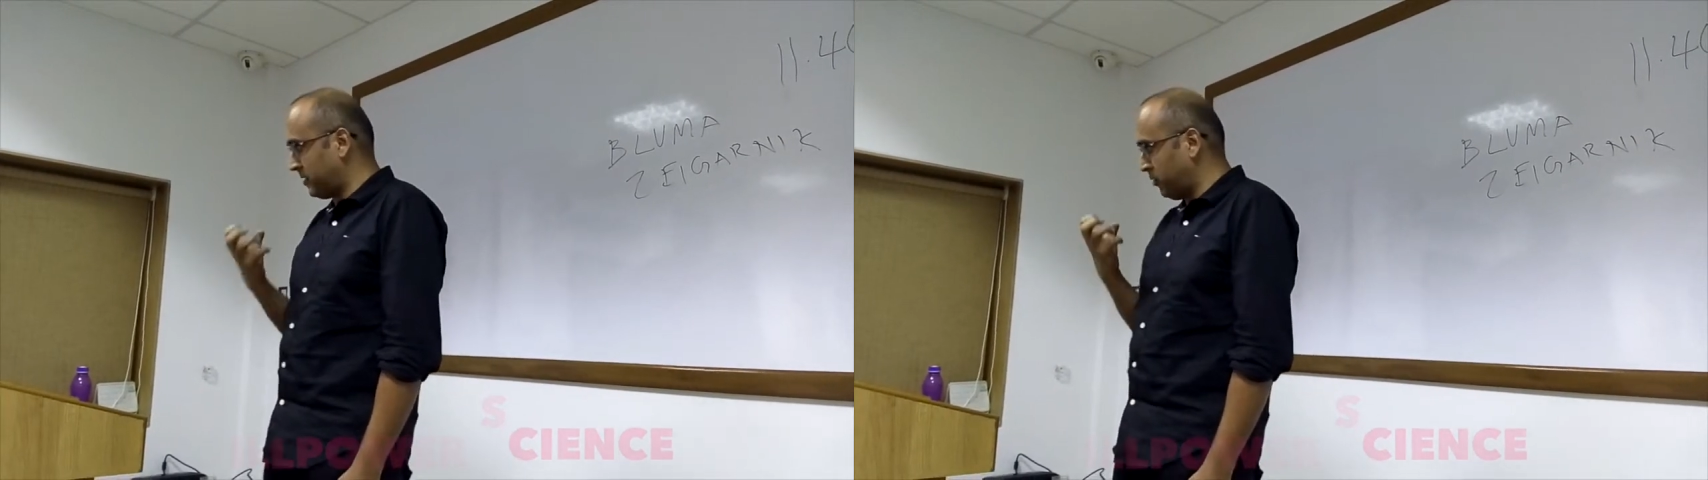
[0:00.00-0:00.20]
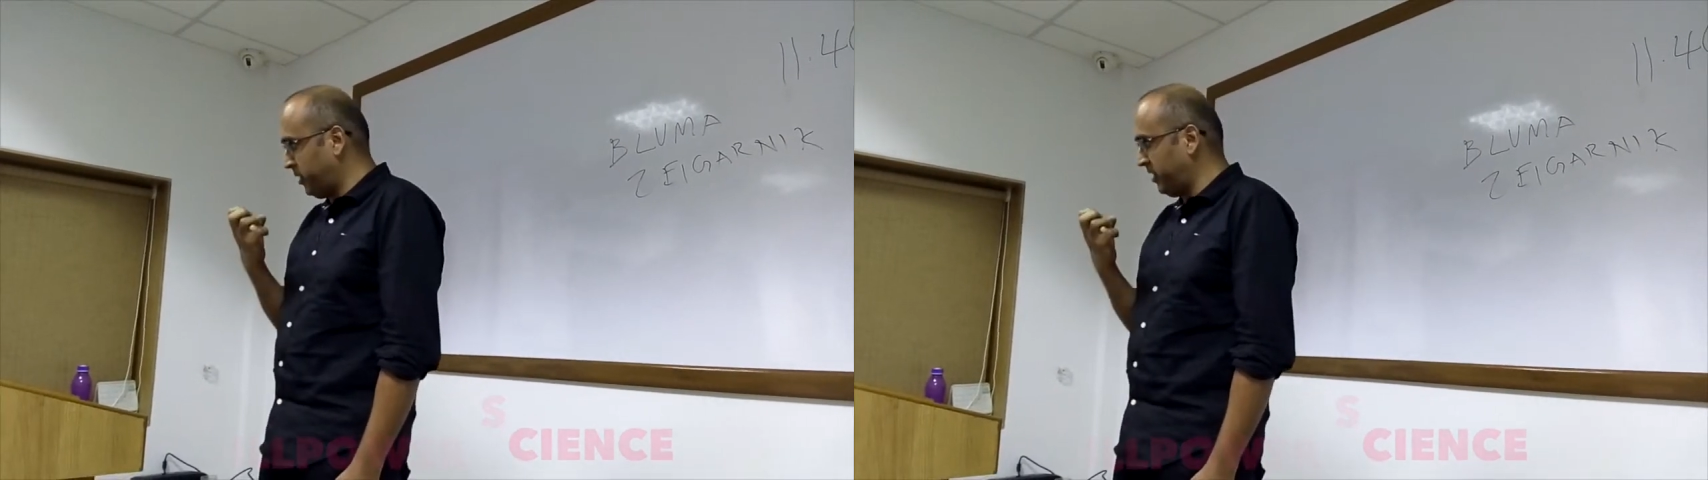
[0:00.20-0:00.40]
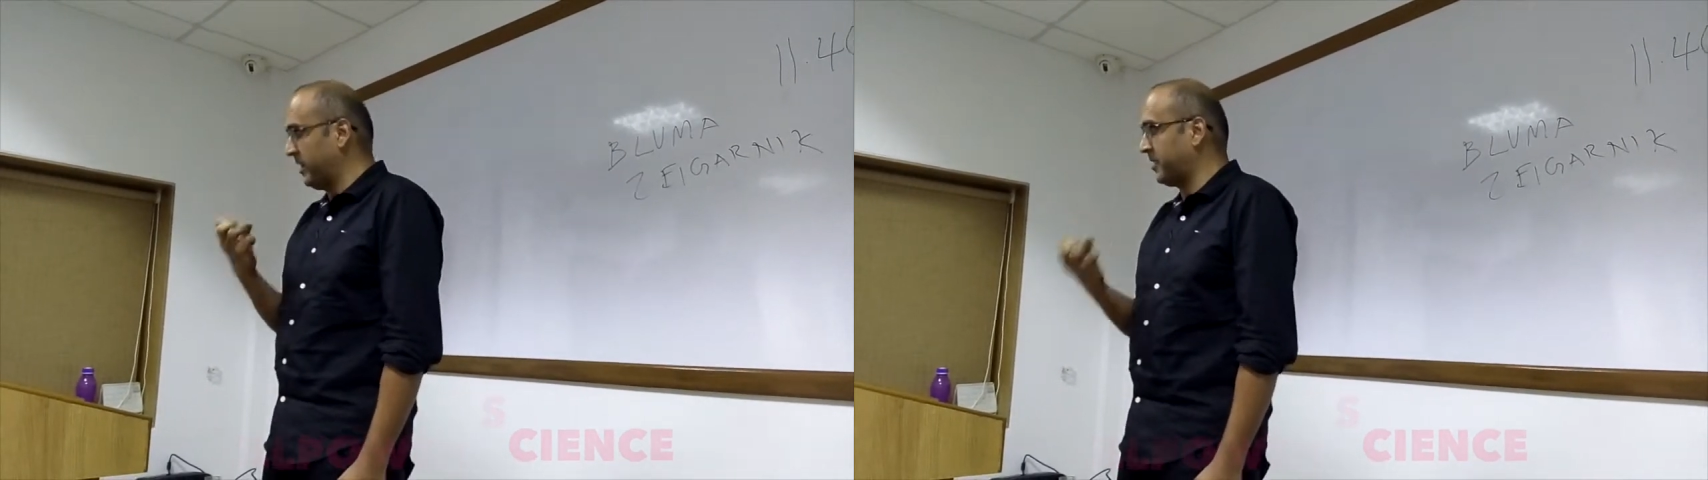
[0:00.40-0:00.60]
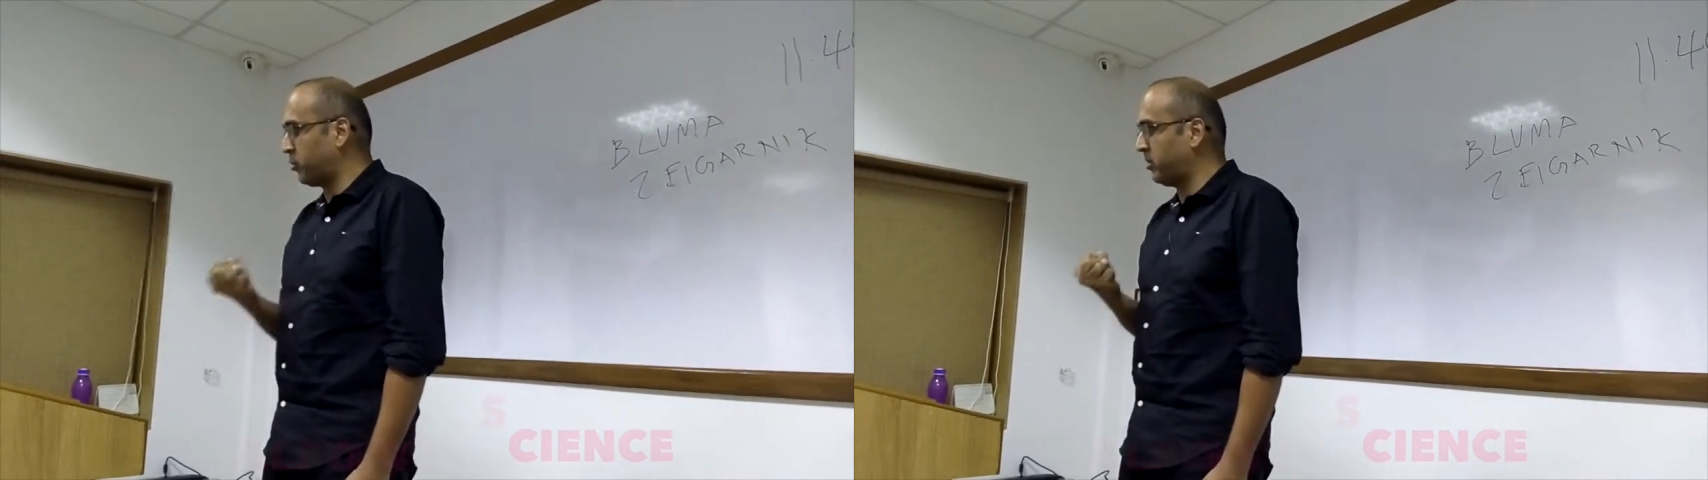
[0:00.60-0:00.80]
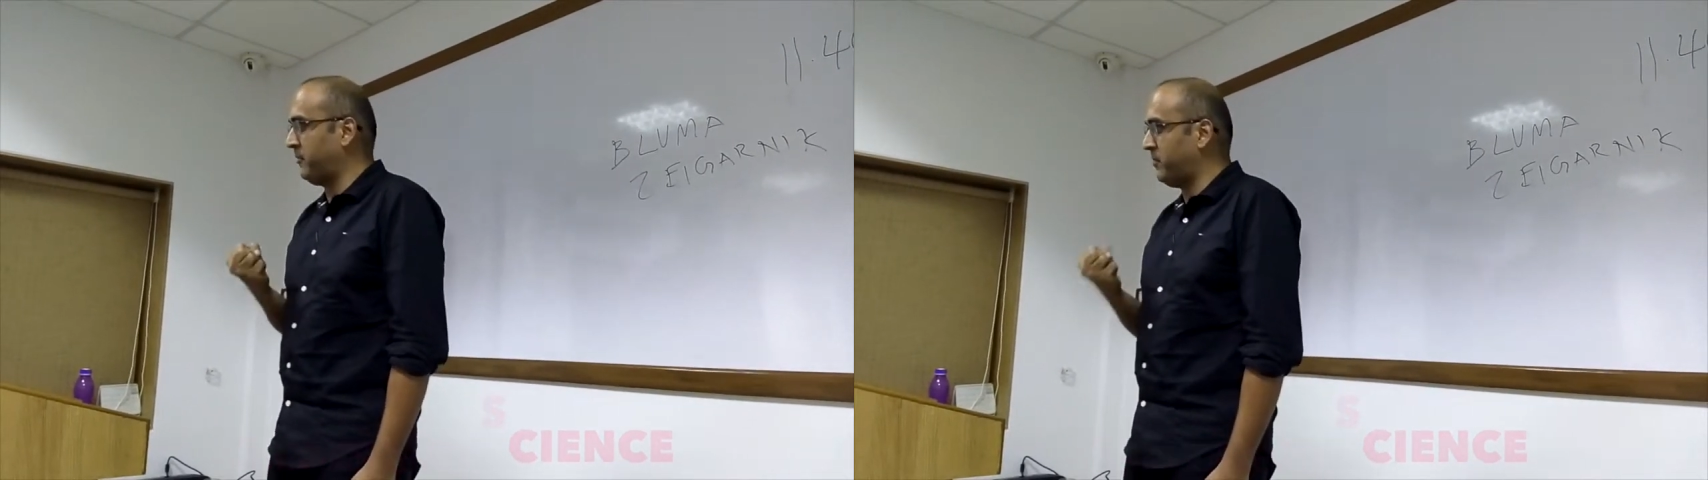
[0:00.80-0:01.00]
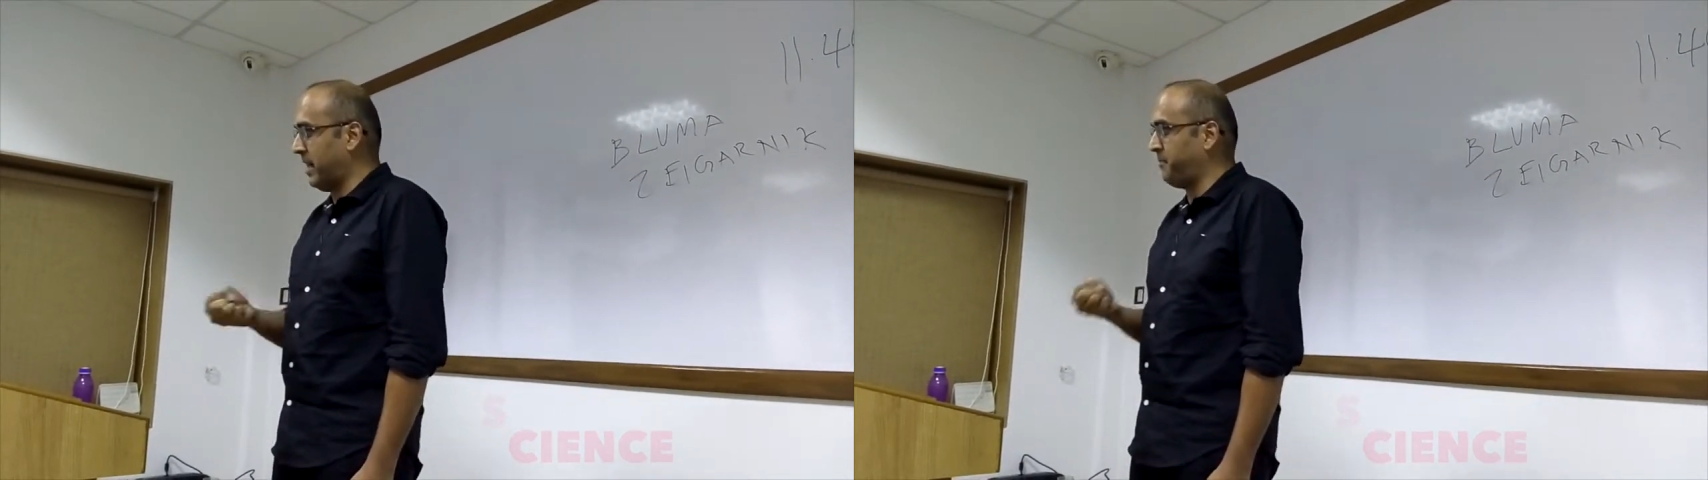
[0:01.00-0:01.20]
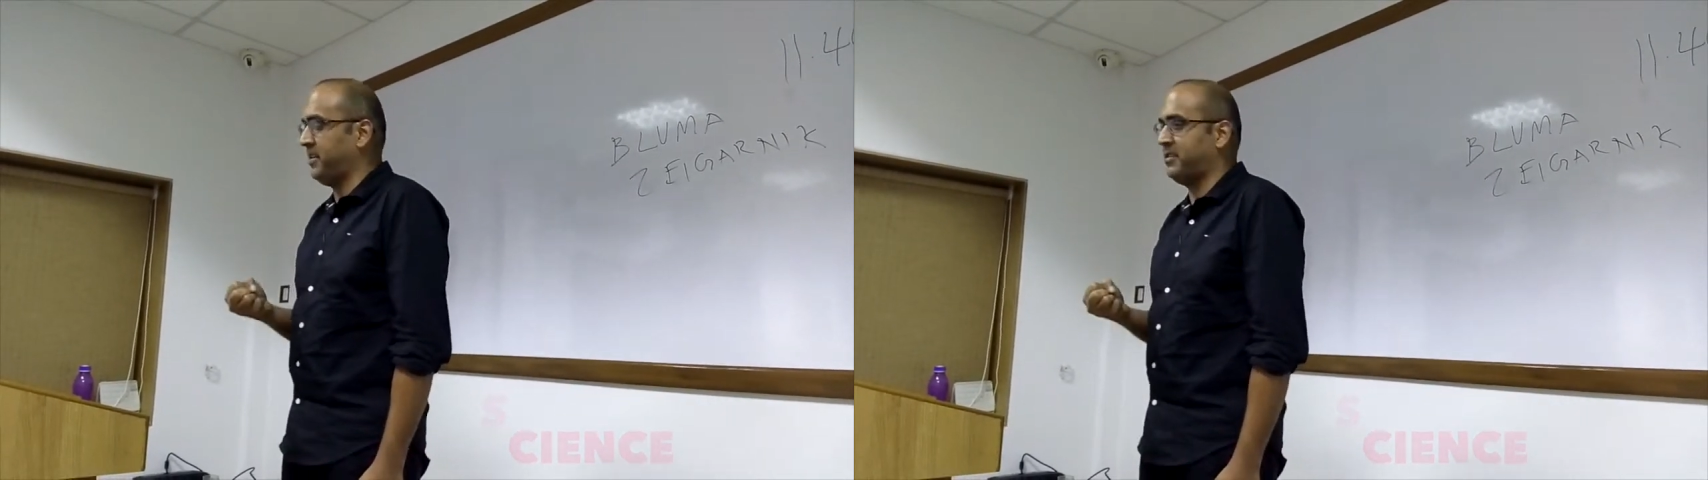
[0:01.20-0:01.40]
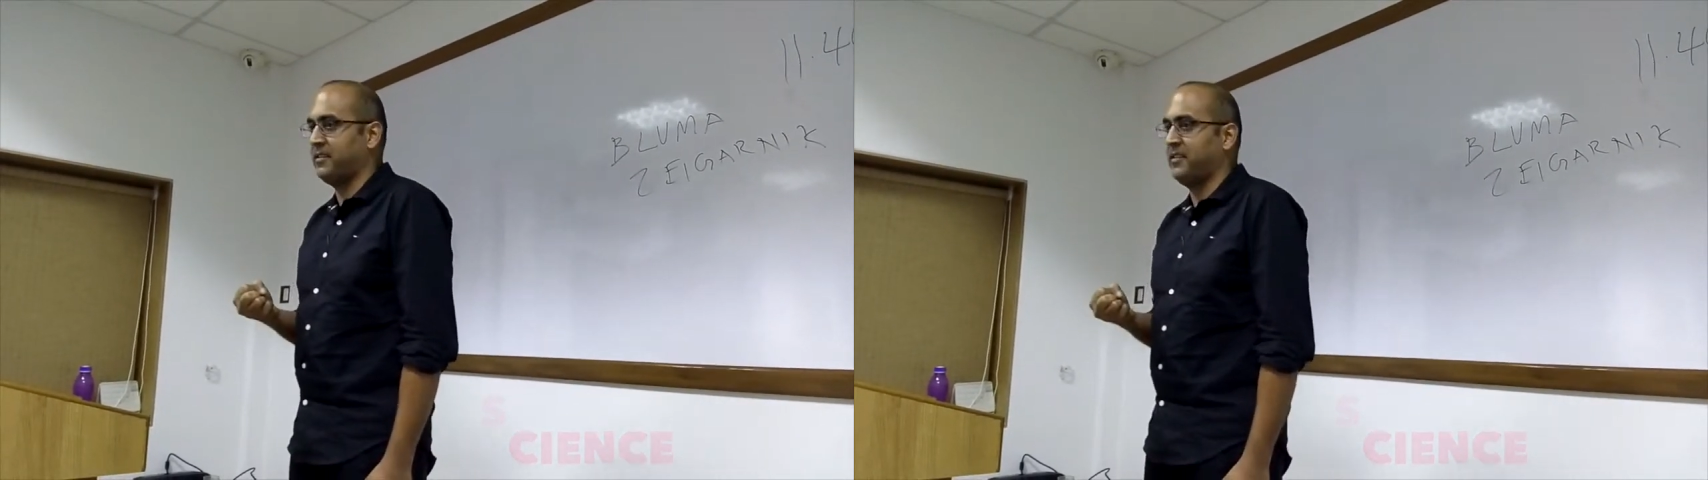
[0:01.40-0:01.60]
the only thing that's going to give you
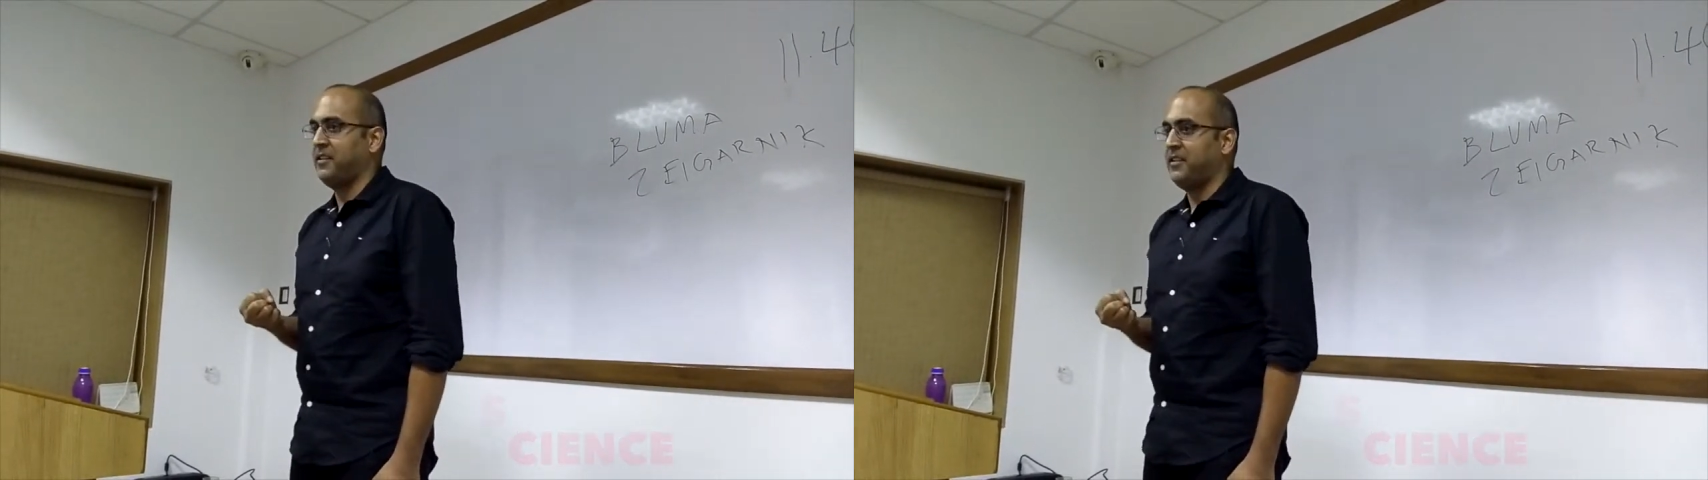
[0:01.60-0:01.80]
happiness,